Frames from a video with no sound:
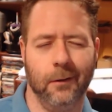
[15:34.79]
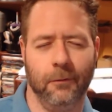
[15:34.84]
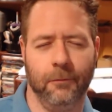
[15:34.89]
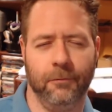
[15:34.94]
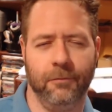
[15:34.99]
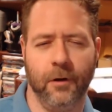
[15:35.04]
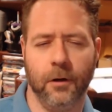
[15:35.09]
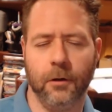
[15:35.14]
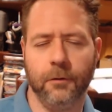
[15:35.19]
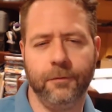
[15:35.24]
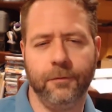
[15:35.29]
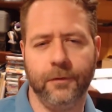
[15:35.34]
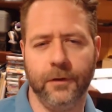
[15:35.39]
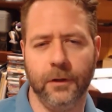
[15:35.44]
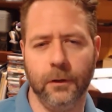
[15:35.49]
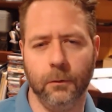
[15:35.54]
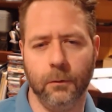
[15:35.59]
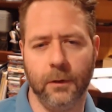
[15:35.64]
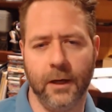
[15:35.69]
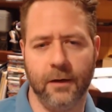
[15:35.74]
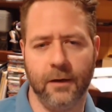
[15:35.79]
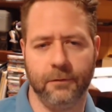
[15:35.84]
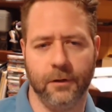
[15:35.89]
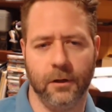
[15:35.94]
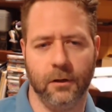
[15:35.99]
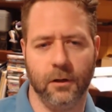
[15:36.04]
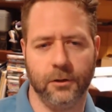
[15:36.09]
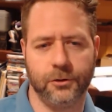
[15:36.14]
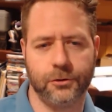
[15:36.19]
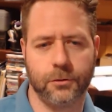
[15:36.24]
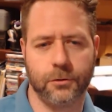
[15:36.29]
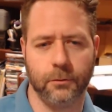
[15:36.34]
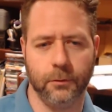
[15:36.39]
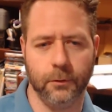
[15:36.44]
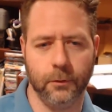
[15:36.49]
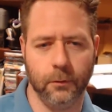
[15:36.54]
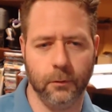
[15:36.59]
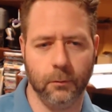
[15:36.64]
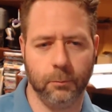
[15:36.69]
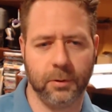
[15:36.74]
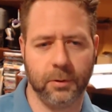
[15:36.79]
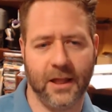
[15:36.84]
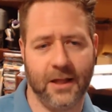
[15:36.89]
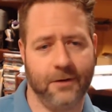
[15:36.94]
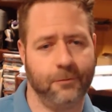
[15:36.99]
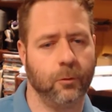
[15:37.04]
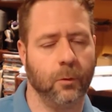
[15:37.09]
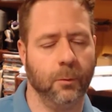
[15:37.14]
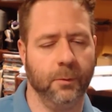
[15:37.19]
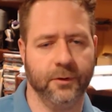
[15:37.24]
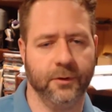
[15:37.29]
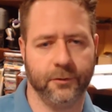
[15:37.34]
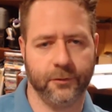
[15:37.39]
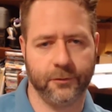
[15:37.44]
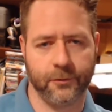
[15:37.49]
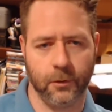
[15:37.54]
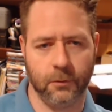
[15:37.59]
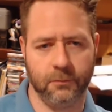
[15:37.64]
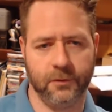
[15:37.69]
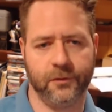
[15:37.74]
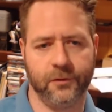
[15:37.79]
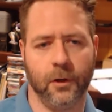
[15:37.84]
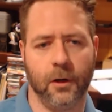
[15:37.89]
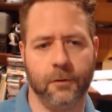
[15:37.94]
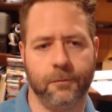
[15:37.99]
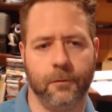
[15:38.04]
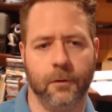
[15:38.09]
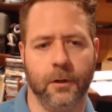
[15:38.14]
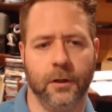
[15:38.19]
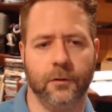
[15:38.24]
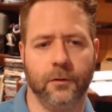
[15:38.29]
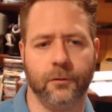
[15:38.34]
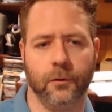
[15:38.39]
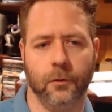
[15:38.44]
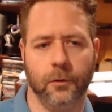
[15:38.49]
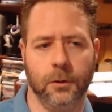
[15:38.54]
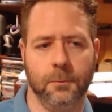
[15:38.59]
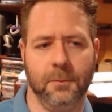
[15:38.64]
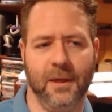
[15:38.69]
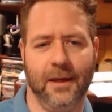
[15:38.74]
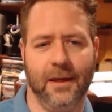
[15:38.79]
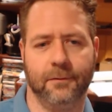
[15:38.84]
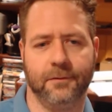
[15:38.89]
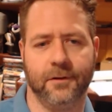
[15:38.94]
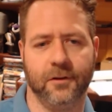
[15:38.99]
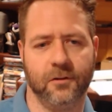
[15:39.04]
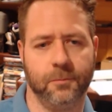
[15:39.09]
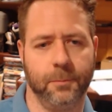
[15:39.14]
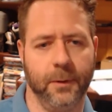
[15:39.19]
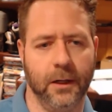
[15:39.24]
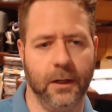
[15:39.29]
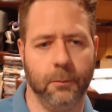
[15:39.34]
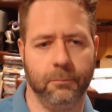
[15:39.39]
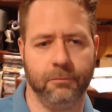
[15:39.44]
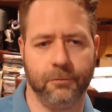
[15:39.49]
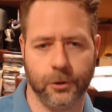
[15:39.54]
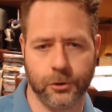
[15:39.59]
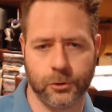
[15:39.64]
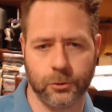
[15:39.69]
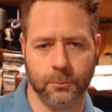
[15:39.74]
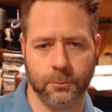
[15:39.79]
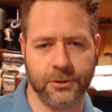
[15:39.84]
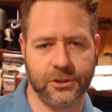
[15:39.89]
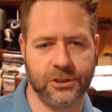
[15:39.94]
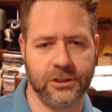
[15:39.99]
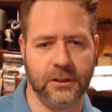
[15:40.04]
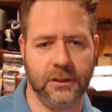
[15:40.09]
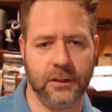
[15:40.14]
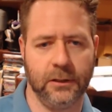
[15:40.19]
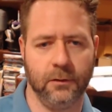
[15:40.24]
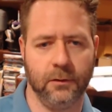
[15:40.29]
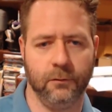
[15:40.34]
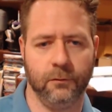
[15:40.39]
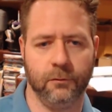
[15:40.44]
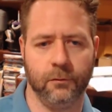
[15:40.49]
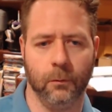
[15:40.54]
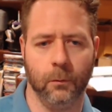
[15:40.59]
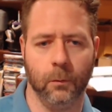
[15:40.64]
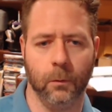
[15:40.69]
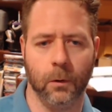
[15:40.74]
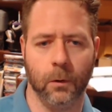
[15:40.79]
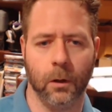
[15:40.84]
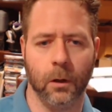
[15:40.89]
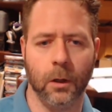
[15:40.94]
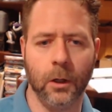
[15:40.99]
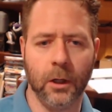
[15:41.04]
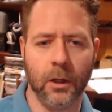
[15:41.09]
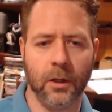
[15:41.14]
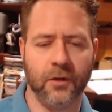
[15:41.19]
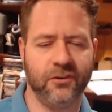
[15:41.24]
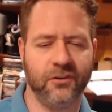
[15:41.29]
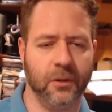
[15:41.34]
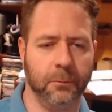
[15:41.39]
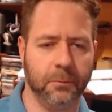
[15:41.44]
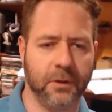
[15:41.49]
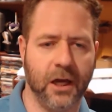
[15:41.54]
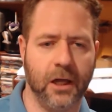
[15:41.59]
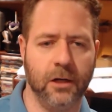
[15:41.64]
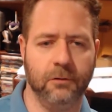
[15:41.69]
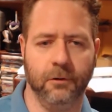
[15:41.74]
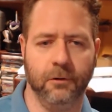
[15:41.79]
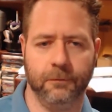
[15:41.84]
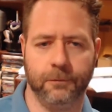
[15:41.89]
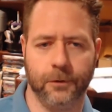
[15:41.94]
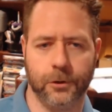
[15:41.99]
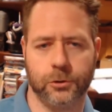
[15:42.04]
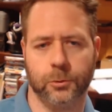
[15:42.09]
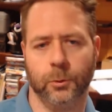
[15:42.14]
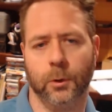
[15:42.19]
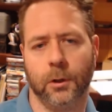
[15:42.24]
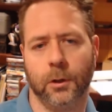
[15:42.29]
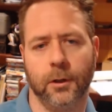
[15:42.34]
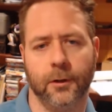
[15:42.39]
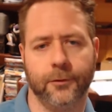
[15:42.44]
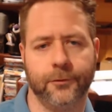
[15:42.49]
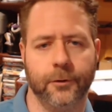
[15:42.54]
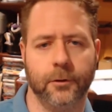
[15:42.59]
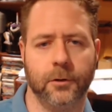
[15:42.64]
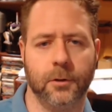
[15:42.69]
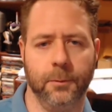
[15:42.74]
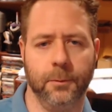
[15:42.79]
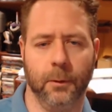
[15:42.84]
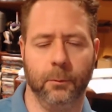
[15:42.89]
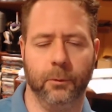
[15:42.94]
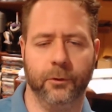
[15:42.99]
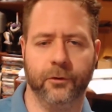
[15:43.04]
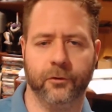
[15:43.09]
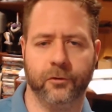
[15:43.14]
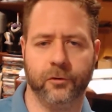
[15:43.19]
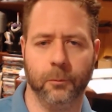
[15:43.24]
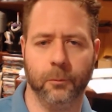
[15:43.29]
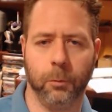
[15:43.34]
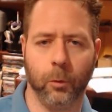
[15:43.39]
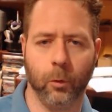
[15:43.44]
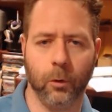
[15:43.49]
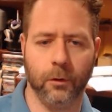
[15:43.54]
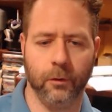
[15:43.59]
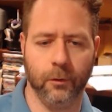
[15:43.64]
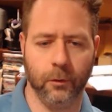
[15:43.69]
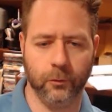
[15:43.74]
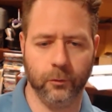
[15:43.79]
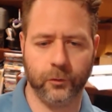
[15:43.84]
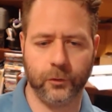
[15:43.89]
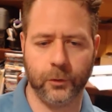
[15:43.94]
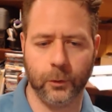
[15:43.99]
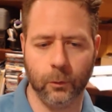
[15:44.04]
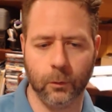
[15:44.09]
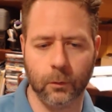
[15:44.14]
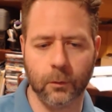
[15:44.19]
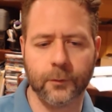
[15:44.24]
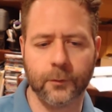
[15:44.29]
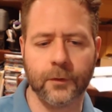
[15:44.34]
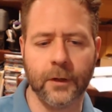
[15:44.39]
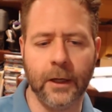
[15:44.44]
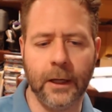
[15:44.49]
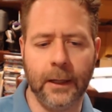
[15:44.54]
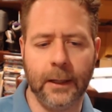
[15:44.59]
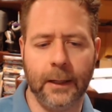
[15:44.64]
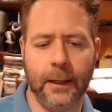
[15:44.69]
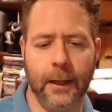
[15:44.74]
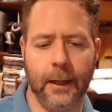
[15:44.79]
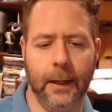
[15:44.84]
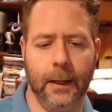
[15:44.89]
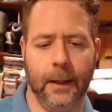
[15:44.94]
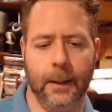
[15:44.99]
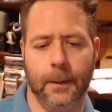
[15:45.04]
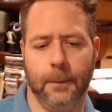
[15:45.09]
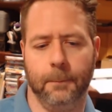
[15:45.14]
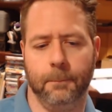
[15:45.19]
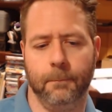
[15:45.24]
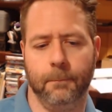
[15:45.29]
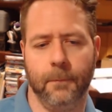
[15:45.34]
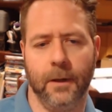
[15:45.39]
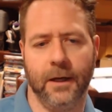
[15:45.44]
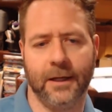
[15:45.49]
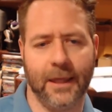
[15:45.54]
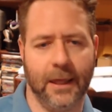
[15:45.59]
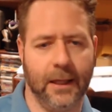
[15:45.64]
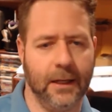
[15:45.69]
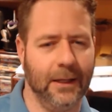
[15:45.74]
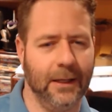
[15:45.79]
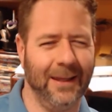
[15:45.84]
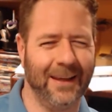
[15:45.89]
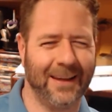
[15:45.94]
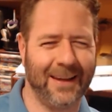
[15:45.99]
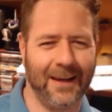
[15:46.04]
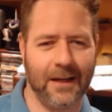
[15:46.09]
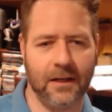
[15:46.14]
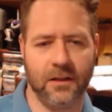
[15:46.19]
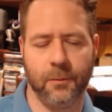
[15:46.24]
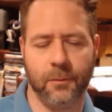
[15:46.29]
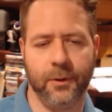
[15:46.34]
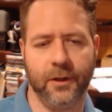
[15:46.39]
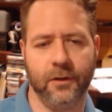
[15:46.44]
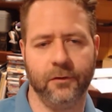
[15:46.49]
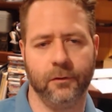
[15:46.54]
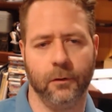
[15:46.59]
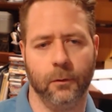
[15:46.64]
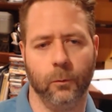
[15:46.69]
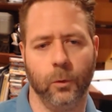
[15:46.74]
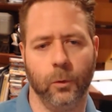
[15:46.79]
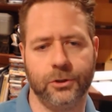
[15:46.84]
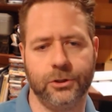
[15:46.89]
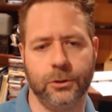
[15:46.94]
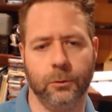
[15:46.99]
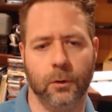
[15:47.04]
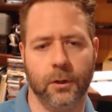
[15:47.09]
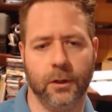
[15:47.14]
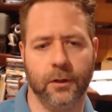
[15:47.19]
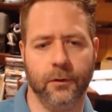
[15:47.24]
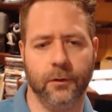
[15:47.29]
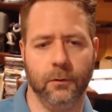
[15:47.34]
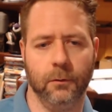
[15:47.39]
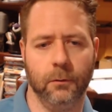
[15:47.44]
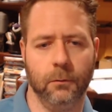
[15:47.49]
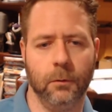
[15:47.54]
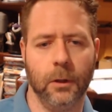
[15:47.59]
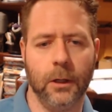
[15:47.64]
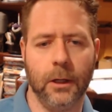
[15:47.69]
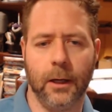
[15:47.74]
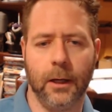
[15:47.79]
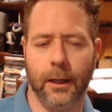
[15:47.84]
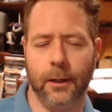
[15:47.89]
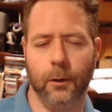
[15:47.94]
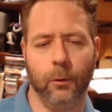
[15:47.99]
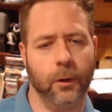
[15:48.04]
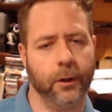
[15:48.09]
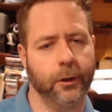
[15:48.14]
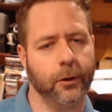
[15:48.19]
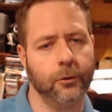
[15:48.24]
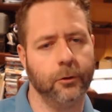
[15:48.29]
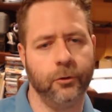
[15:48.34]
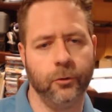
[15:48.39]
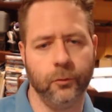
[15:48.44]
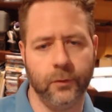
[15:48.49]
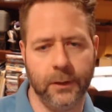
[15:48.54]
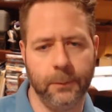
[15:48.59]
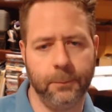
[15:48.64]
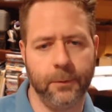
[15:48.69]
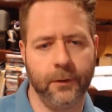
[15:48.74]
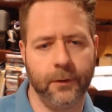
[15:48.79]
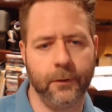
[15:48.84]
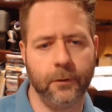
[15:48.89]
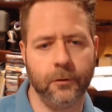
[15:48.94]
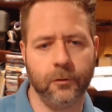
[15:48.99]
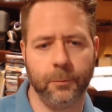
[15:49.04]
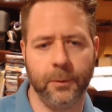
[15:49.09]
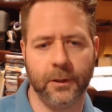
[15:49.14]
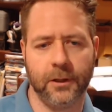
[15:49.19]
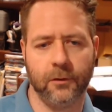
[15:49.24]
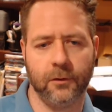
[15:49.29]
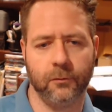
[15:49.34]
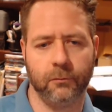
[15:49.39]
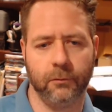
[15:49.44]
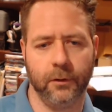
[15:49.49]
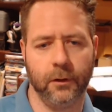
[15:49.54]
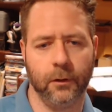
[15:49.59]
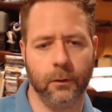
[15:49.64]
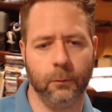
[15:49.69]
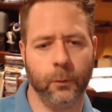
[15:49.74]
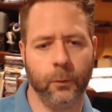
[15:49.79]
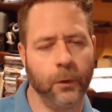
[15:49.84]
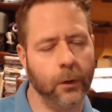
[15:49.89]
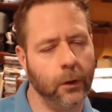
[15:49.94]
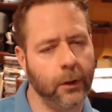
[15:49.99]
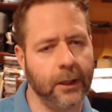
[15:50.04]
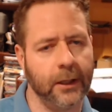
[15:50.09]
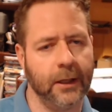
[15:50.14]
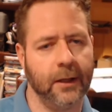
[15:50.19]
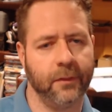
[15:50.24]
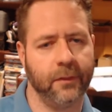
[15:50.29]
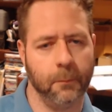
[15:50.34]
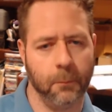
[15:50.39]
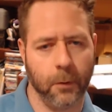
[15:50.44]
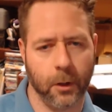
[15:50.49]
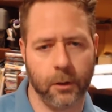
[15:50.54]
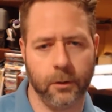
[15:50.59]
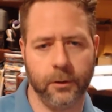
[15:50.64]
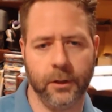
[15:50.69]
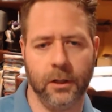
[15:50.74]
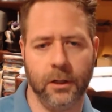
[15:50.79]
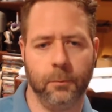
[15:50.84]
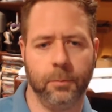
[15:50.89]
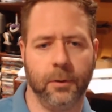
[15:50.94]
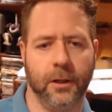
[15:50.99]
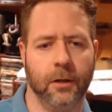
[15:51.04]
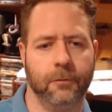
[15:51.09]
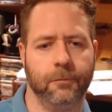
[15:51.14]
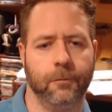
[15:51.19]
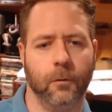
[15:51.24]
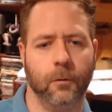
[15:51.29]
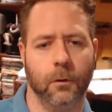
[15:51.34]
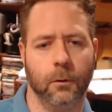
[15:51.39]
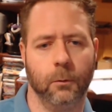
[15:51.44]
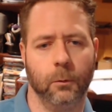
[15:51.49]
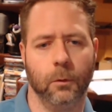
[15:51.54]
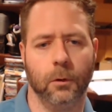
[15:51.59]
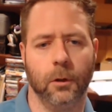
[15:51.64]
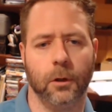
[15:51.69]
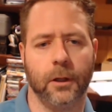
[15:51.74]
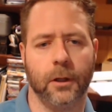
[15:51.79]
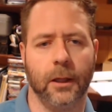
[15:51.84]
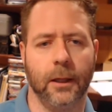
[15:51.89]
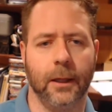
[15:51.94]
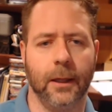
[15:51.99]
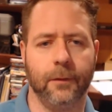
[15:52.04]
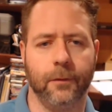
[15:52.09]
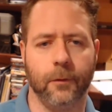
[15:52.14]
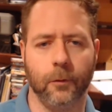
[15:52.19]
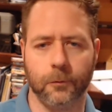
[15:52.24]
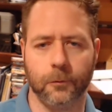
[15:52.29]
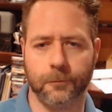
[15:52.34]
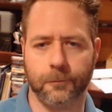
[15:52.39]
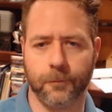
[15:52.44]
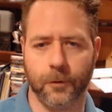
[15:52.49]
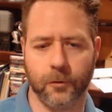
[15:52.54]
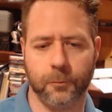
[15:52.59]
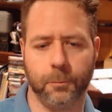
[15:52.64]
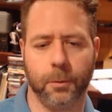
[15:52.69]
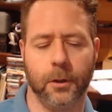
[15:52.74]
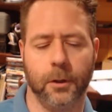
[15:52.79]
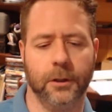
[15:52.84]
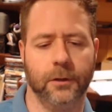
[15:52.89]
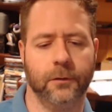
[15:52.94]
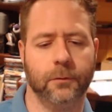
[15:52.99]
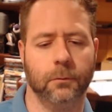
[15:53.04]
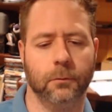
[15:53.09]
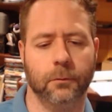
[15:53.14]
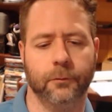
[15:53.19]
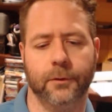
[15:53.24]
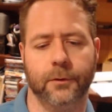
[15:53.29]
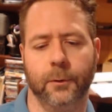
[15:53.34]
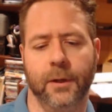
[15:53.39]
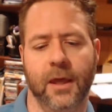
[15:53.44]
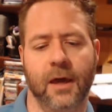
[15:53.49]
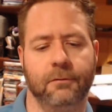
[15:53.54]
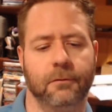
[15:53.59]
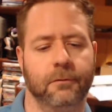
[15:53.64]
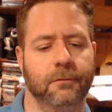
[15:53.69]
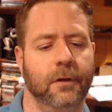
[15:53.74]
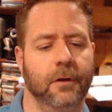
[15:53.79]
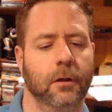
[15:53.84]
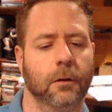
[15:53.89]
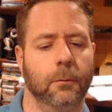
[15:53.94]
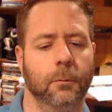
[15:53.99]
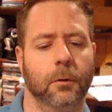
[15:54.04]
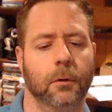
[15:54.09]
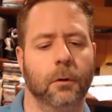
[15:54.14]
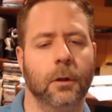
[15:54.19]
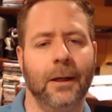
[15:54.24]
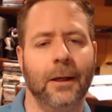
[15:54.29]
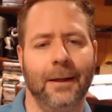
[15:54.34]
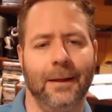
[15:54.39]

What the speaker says: Very few have a true platform as a service offering, so you may have to spin up virtual machines or some kind of a virtual cluster to be able to support those tools. Again, it kind of depends on what you want to do. I don't want to go too deep on those because really we're looking at the modern data platform. We're looking at those first-party tools that we have available